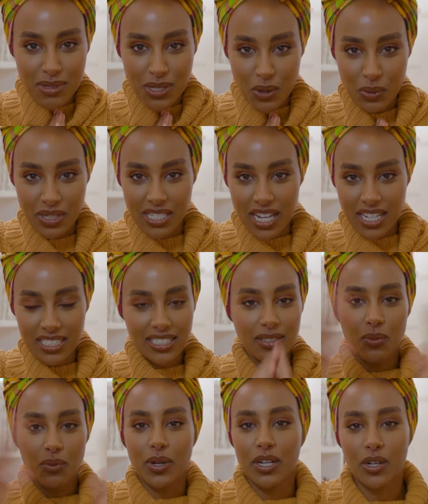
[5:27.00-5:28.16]
So we're
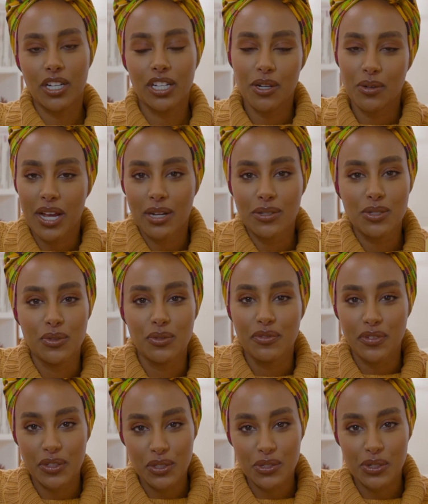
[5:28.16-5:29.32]
done. We are gonna go now to
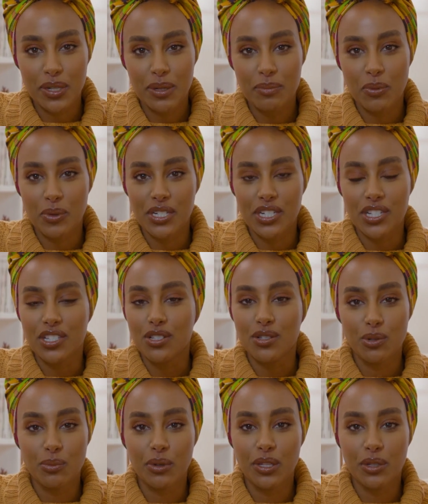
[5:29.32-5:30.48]
FieldTrip, which is a
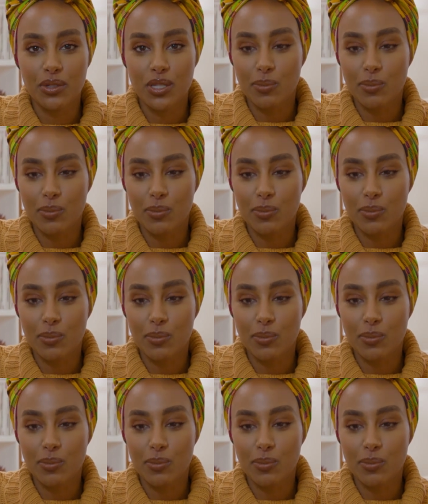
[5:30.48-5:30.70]
super cute